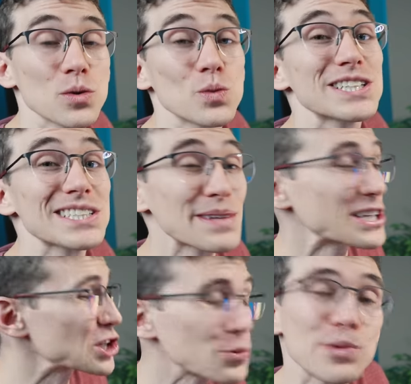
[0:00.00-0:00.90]
which is
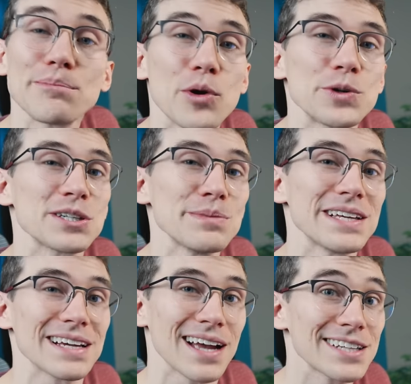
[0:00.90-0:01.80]
something super important to me
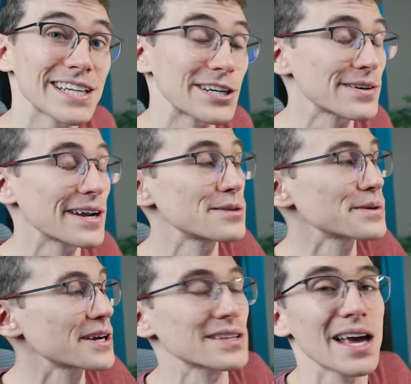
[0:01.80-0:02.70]
as a content creator
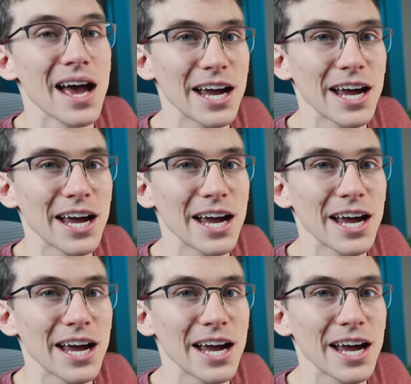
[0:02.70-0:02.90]
because